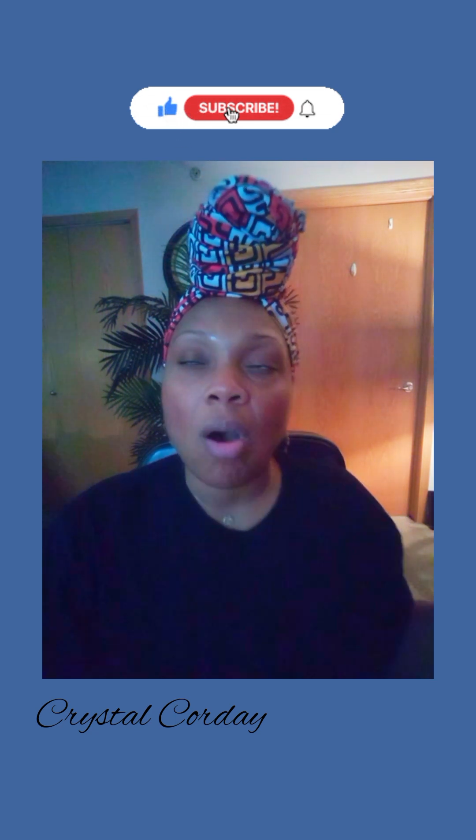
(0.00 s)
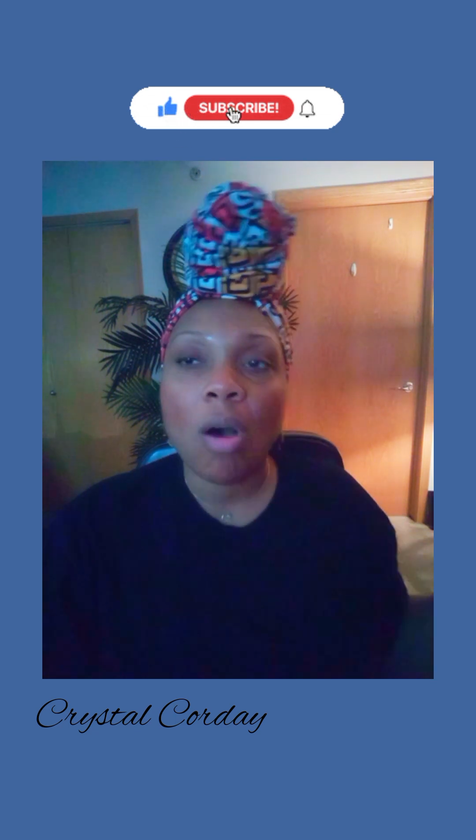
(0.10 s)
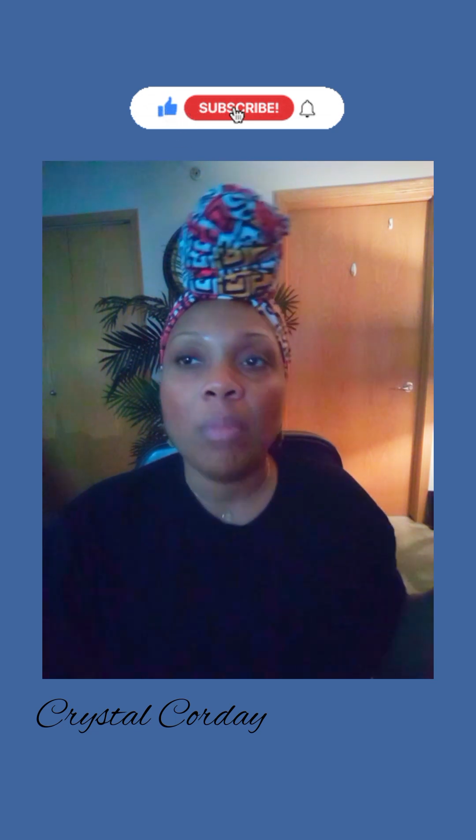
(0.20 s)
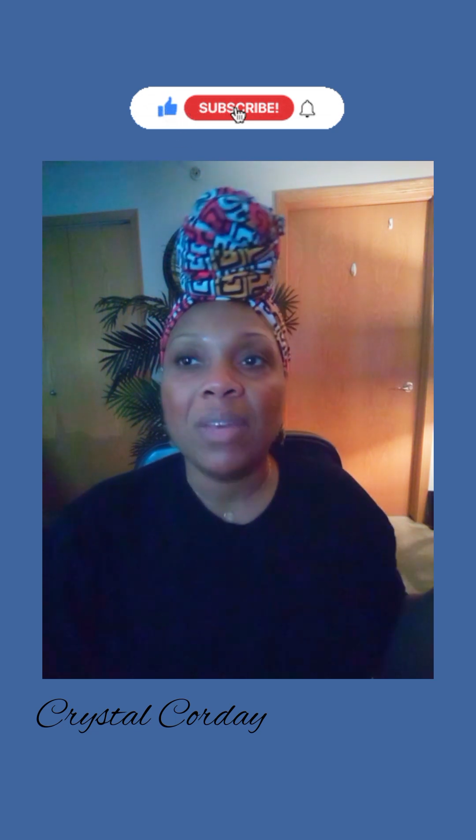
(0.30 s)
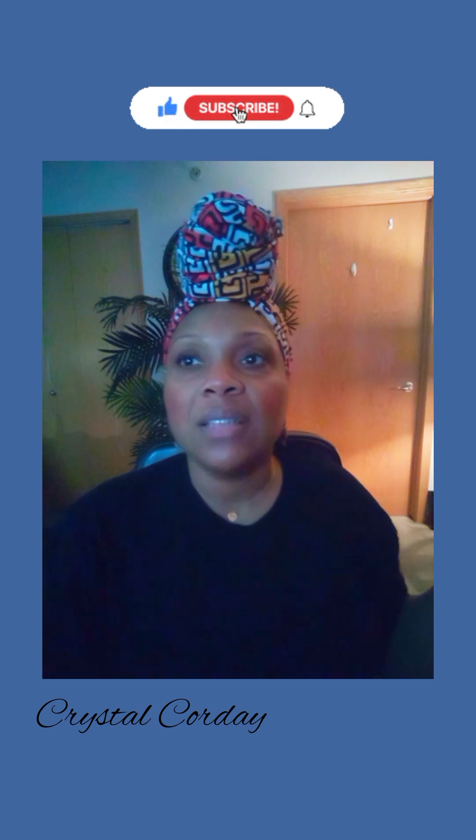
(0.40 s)

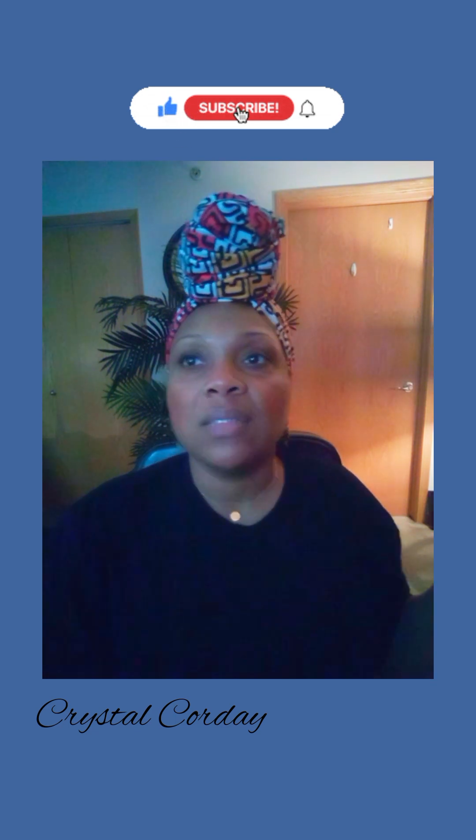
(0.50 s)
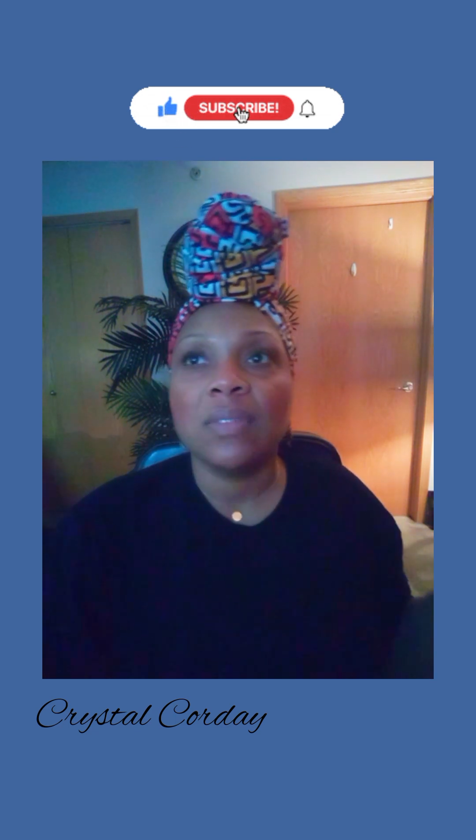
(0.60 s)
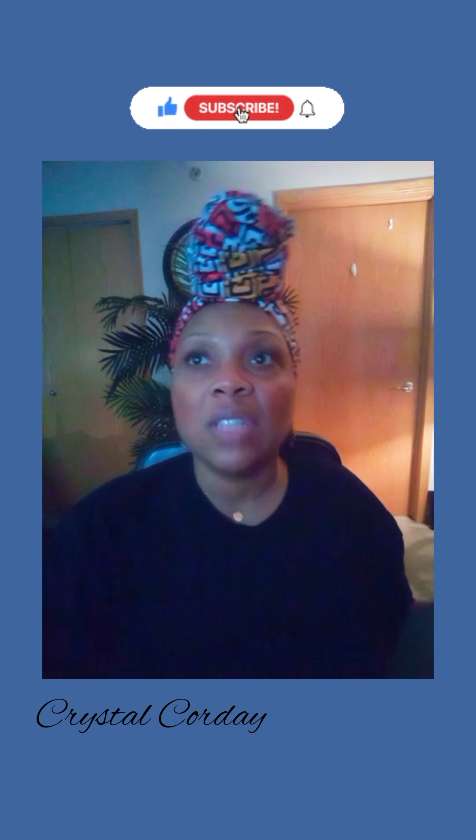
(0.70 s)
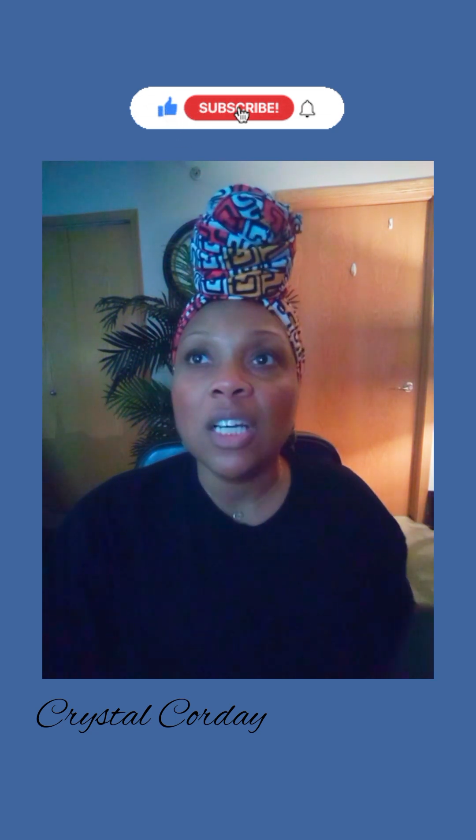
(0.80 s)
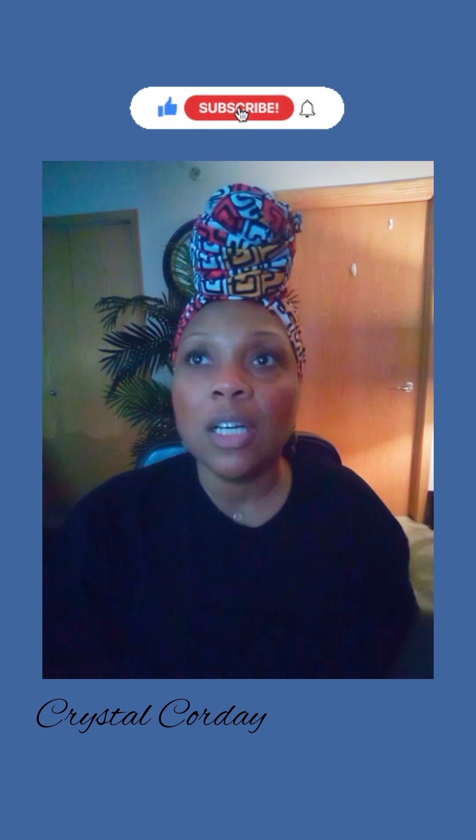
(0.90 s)
all because of
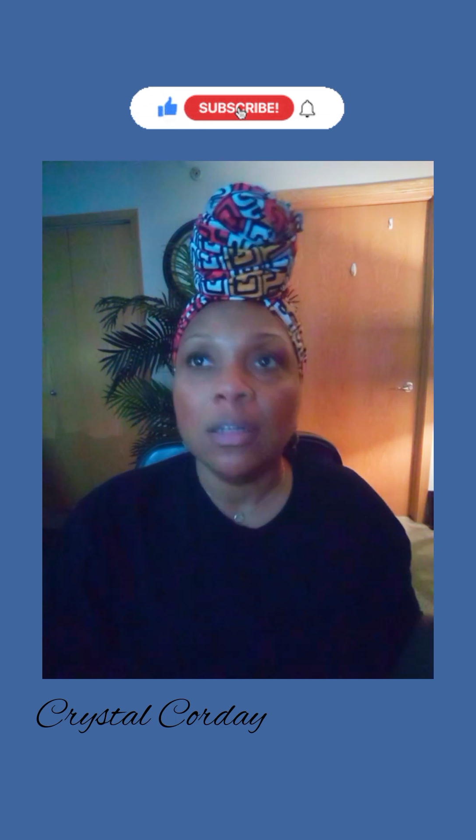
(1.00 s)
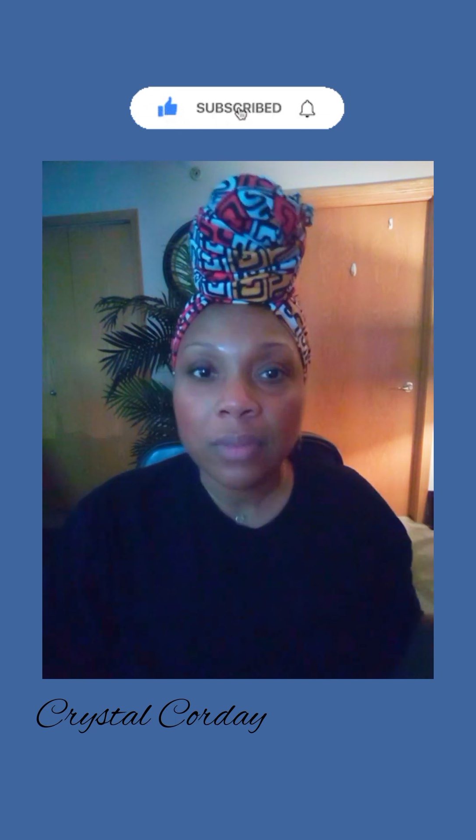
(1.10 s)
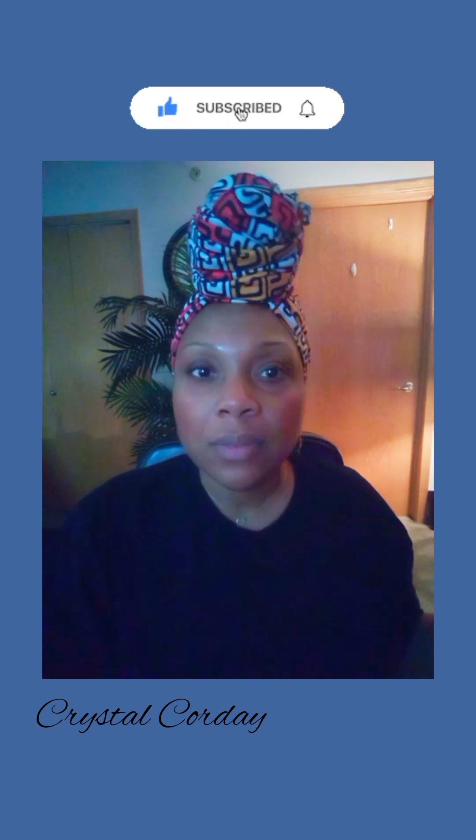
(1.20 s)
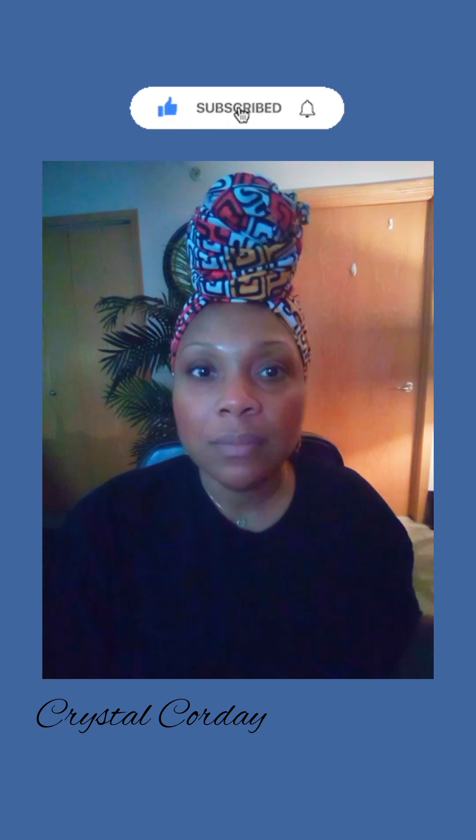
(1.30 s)
love,